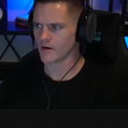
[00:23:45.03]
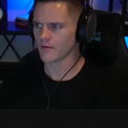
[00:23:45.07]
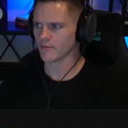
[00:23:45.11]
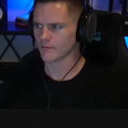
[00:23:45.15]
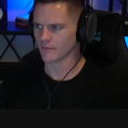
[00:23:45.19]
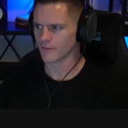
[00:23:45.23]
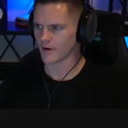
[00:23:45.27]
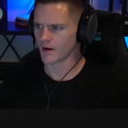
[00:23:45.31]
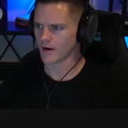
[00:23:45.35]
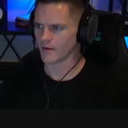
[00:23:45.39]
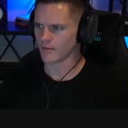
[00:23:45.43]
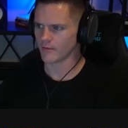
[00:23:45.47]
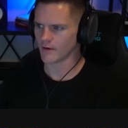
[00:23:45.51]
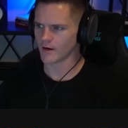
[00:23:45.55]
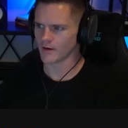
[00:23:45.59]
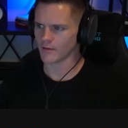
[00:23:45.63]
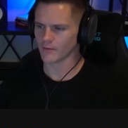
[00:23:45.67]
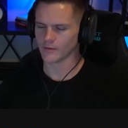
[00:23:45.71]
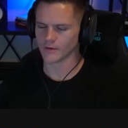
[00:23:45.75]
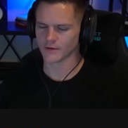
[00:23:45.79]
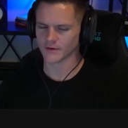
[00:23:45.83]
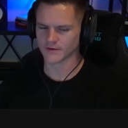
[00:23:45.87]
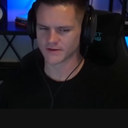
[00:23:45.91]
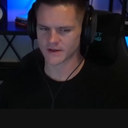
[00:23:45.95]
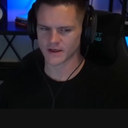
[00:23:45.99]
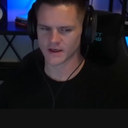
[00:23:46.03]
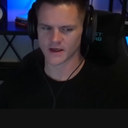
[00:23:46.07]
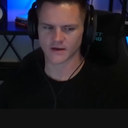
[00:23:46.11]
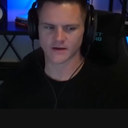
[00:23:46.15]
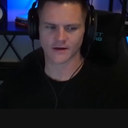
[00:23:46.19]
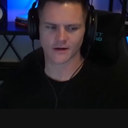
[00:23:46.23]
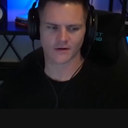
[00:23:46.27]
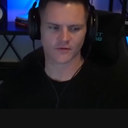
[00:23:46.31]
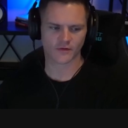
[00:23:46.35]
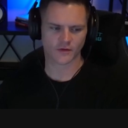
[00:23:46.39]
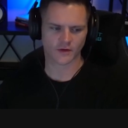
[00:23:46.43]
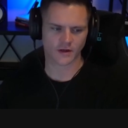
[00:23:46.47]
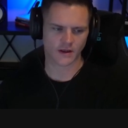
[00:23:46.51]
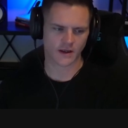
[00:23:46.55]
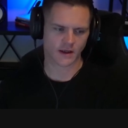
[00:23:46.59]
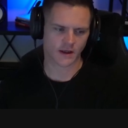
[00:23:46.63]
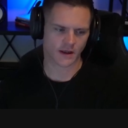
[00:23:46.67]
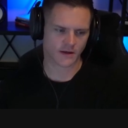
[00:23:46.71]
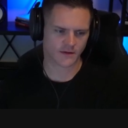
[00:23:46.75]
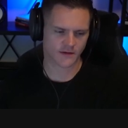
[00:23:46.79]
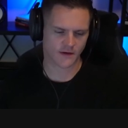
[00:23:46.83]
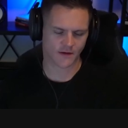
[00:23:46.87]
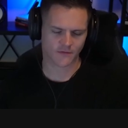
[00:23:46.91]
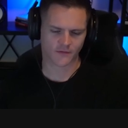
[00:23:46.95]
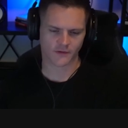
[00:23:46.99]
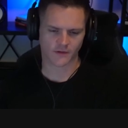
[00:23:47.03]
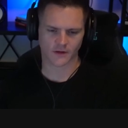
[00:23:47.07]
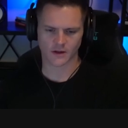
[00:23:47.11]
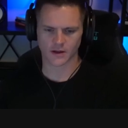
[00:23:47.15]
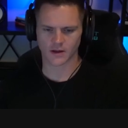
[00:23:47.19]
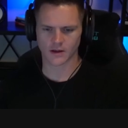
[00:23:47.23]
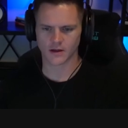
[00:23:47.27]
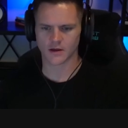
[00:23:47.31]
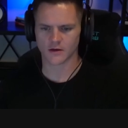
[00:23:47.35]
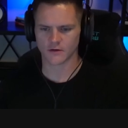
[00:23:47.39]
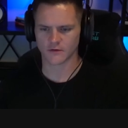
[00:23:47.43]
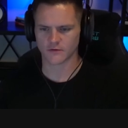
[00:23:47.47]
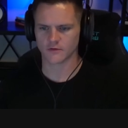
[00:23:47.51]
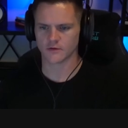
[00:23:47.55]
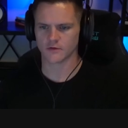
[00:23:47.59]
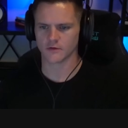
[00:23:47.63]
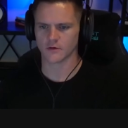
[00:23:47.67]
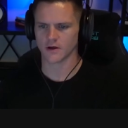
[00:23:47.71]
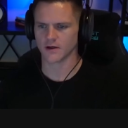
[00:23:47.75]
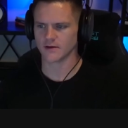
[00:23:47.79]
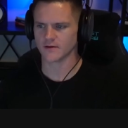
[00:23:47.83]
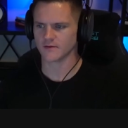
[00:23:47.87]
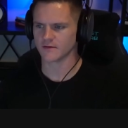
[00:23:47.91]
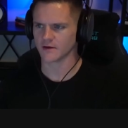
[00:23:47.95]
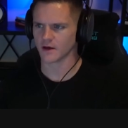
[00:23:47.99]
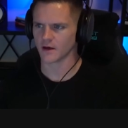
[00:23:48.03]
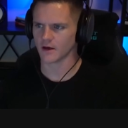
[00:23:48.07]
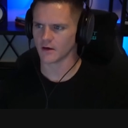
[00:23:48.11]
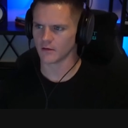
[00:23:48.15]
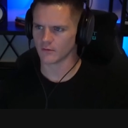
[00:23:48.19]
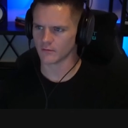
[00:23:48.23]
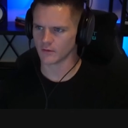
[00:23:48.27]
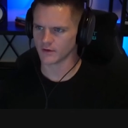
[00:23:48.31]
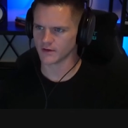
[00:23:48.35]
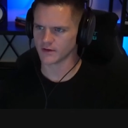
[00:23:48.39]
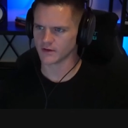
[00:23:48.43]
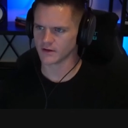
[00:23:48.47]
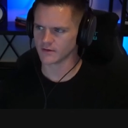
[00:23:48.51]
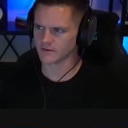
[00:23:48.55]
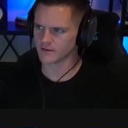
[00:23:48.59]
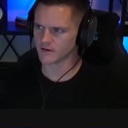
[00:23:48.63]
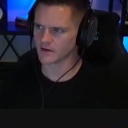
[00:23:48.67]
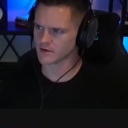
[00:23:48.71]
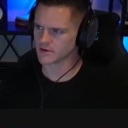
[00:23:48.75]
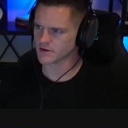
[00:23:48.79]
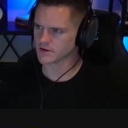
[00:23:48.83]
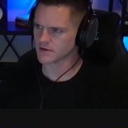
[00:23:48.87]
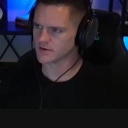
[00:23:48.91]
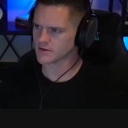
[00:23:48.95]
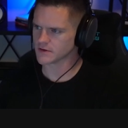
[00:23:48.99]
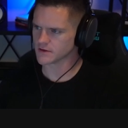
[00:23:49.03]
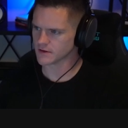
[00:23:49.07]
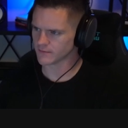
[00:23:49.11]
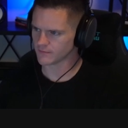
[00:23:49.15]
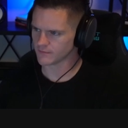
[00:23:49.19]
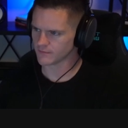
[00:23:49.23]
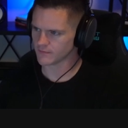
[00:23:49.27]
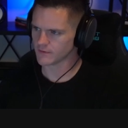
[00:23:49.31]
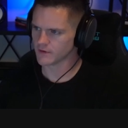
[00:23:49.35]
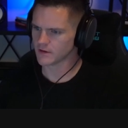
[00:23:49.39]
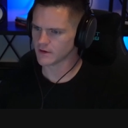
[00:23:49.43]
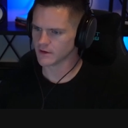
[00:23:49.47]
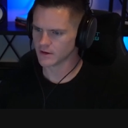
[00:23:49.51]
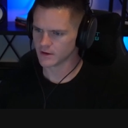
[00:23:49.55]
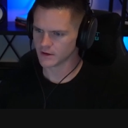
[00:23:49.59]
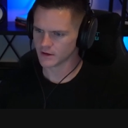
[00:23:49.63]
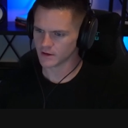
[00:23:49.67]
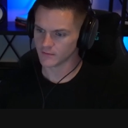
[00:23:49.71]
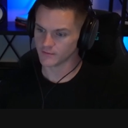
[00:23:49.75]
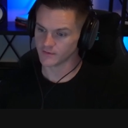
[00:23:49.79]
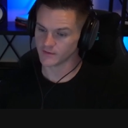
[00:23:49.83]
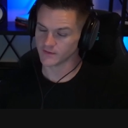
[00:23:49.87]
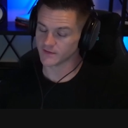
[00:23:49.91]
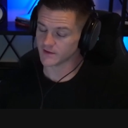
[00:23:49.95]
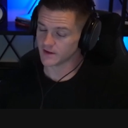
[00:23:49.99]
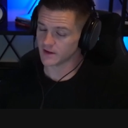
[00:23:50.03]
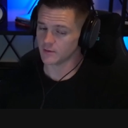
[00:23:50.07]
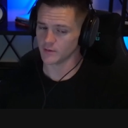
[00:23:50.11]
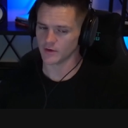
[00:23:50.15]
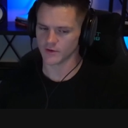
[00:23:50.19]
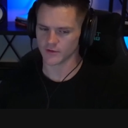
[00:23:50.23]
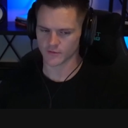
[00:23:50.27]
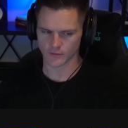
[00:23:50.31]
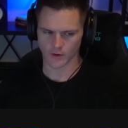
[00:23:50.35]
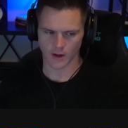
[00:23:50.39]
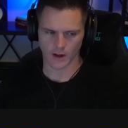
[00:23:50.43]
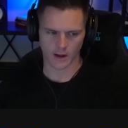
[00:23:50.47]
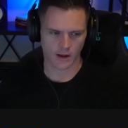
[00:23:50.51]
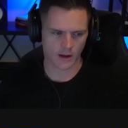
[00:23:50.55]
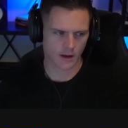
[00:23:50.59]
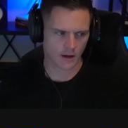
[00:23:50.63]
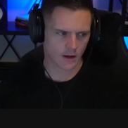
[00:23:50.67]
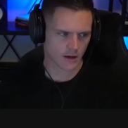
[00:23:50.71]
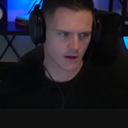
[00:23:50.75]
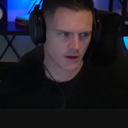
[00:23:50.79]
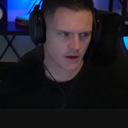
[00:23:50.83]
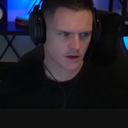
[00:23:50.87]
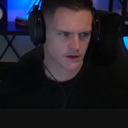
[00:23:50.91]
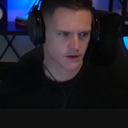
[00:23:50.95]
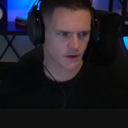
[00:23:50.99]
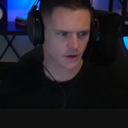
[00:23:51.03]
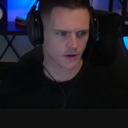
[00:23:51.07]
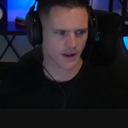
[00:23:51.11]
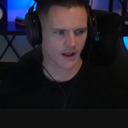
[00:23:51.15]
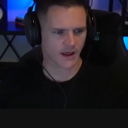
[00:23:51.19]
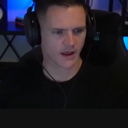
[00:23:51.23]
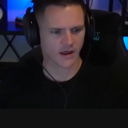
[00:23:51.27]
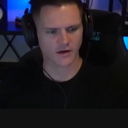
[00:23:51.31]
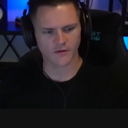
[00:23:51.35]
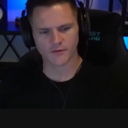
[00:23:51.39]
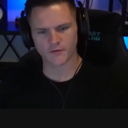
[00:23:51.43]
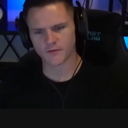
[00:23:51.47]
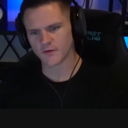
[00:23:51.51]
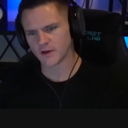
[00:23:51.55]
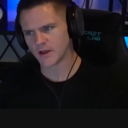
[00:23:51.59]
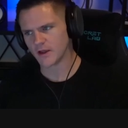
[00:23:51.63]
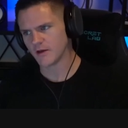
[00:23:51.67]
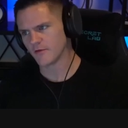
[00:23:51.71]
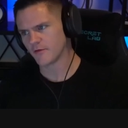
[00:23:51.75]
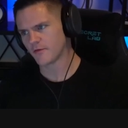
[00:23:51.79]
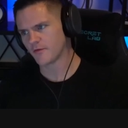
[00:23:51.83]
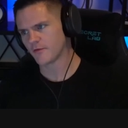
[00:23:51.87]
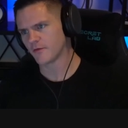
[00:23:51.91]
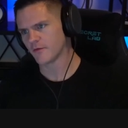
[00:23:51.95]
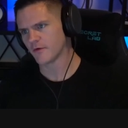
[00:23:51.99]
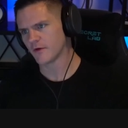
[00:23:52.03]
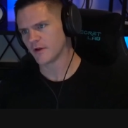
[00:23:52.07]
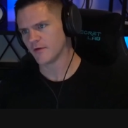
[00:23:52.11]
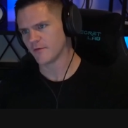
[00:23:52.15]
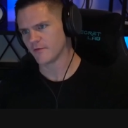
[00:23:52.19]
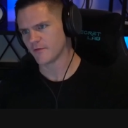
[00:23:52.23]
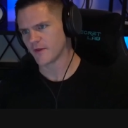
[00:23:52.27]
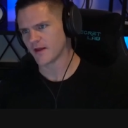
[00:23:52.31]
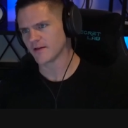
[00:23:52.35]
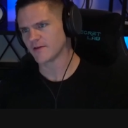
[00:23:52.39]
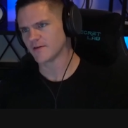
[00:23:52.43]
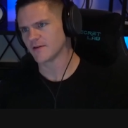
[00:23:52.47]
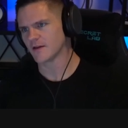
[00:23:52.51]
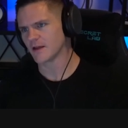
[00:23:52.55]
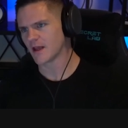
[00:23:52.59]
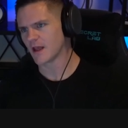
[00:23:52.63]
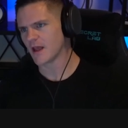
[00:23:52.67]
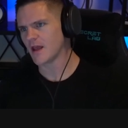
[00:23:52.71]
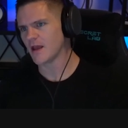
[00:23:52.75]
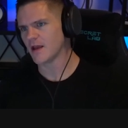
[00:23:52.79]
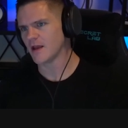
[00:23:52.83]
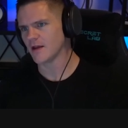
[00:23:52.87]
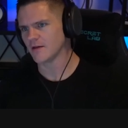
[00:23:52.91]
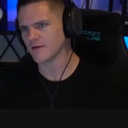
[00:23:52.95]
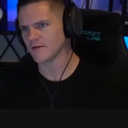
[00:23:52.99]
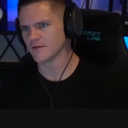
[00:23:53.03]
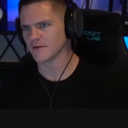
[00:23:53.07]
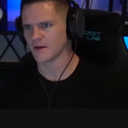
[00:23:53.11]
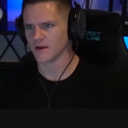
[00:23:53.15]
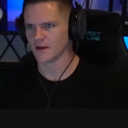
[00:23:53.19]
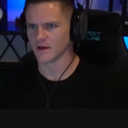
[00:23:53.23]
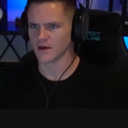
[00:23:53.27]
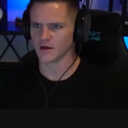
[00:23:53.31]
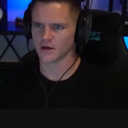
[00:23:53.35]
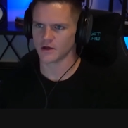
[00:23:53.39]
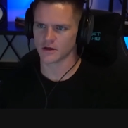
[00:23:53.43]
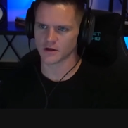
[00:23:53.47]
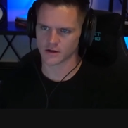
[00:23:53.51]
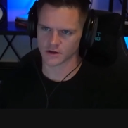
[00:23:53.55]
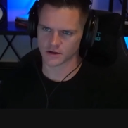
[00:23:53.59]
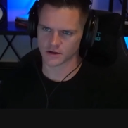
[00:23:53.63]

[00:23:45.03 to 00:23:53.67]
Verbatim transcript: right, right. Well, it definitely it definitely gives you insight on what the intentions of of the team is, right? So, like, if if if that's the case, then